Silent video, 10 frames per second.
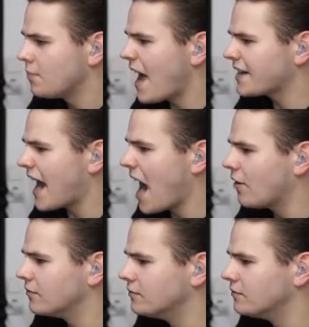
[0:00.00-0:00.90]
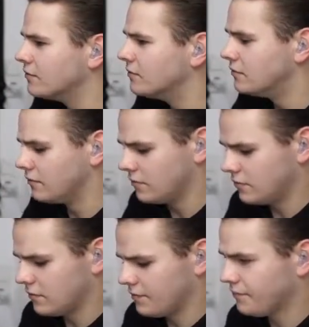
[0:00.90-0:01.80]
Blackout. Tim Arnold
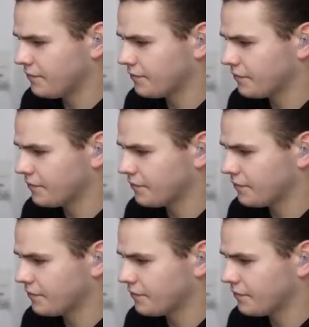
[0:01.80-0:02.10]
donated